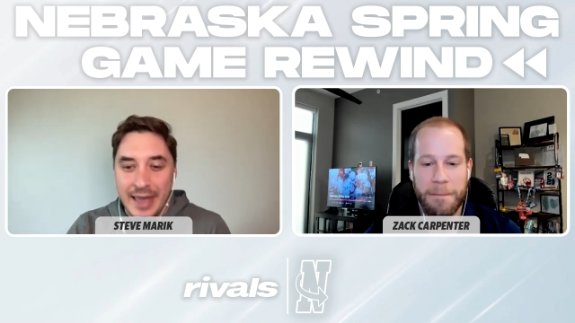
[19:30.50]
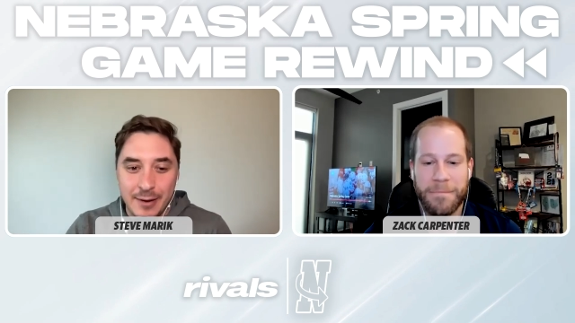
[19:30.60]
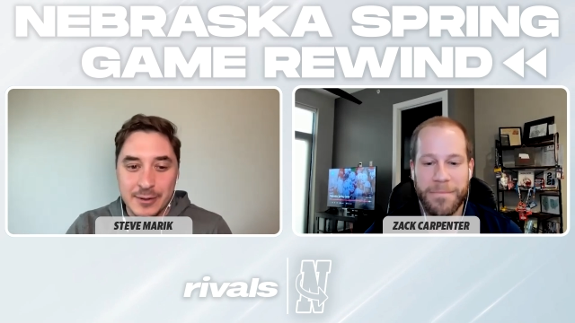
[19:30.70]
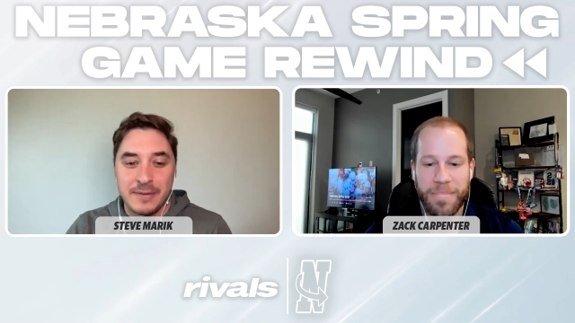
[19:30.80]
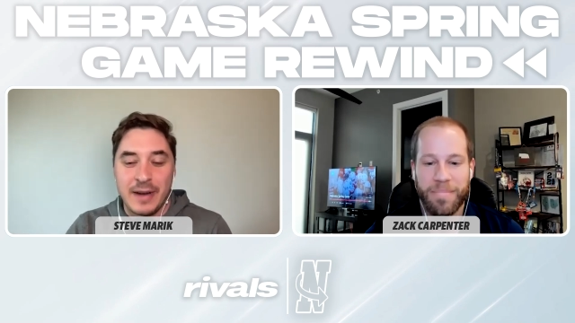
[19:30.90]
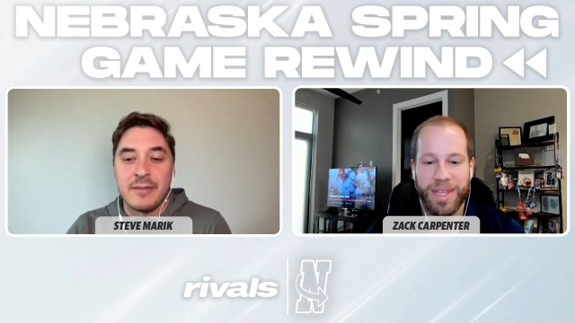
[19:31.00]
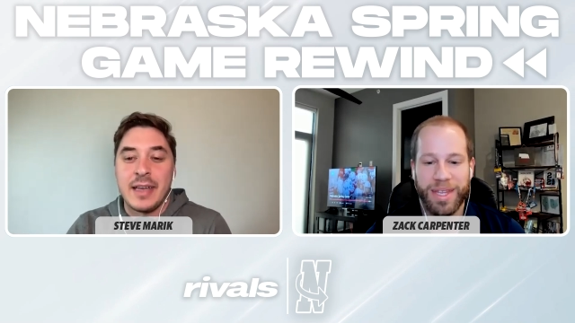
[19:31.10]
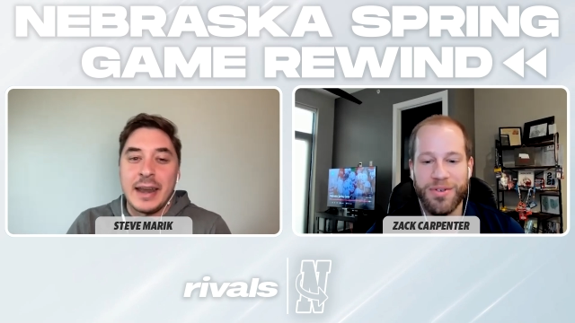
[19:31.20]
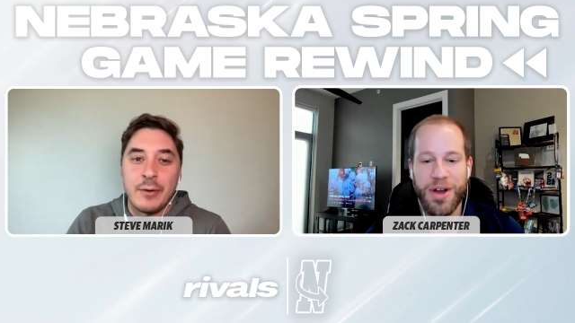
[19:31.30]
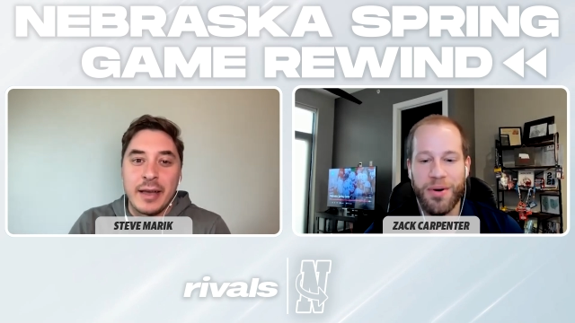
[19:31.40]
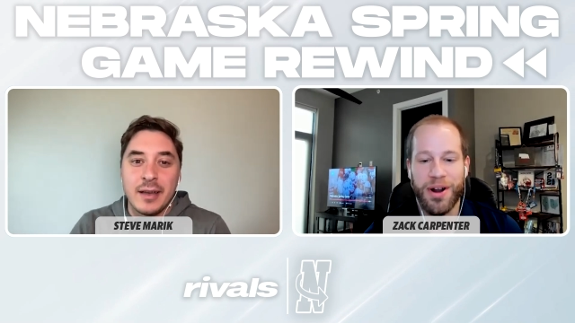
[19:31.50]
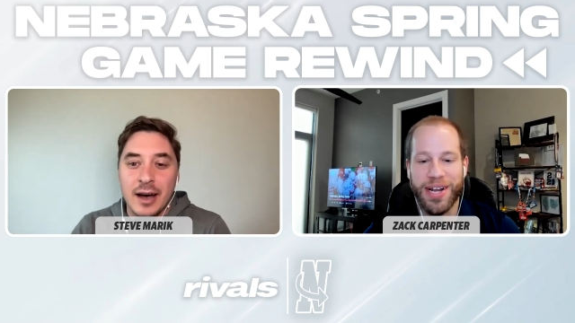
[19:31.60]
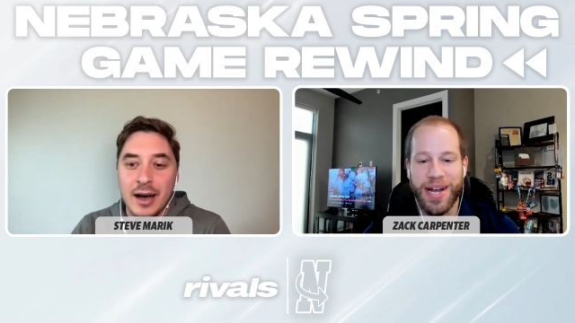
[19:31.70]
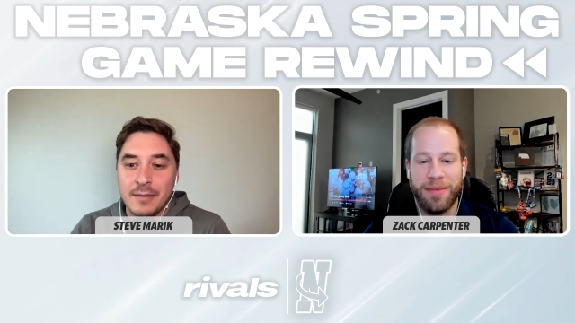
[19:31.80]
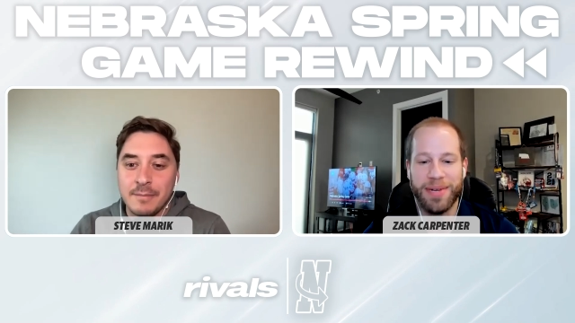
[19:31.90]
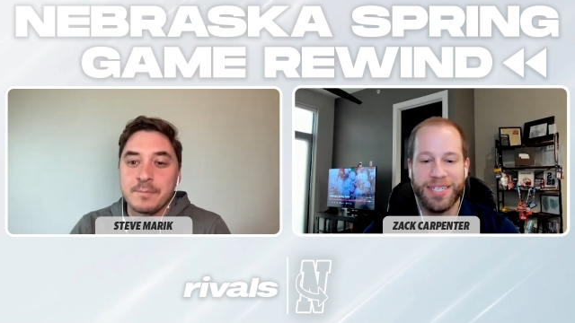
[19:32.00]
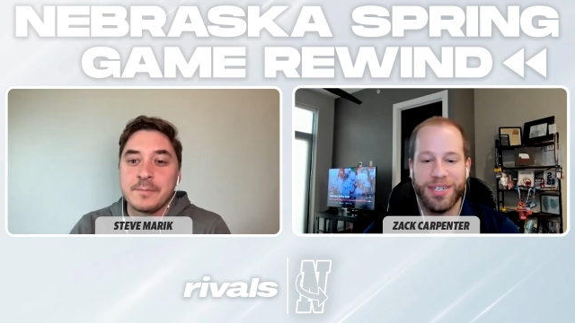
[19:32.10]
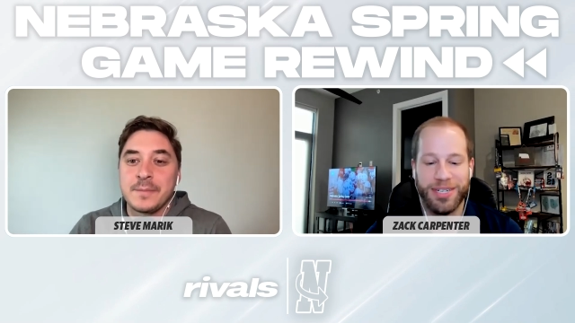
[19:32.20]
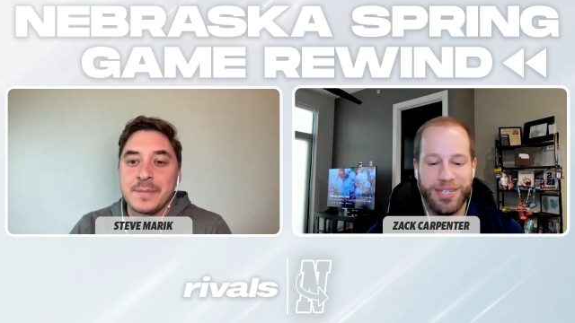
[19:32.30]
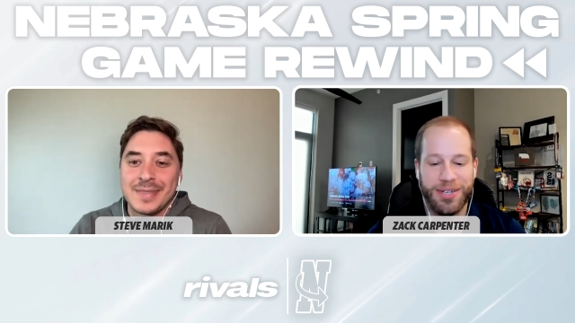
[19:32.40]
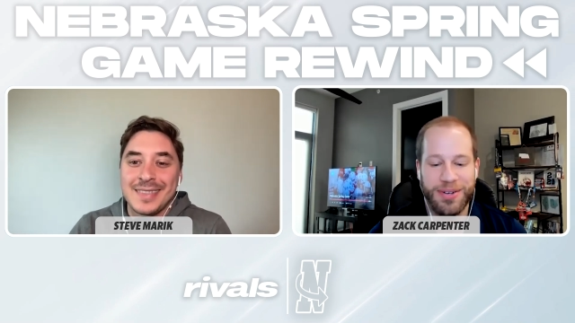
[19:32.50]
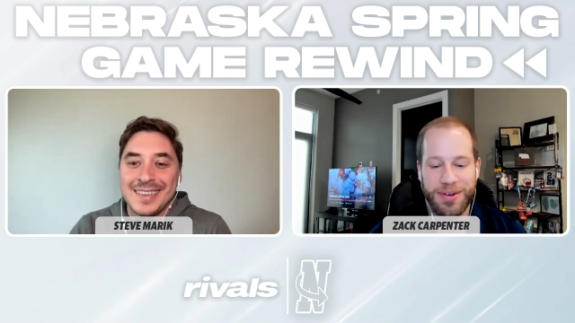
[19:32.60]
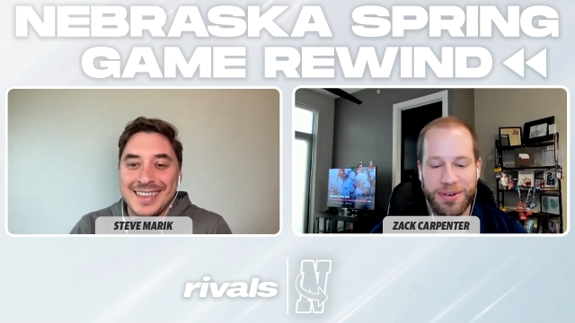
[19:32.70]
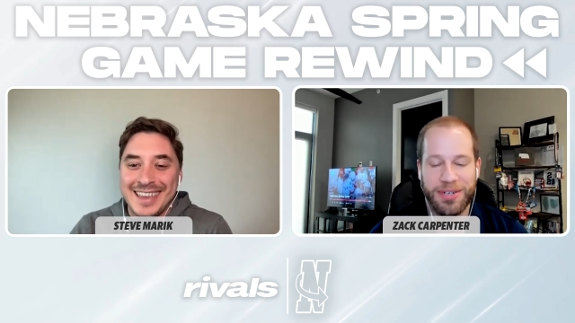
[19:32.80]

Speaker 1: yeah, it was five. You anyway, know our uh, commenters. You know our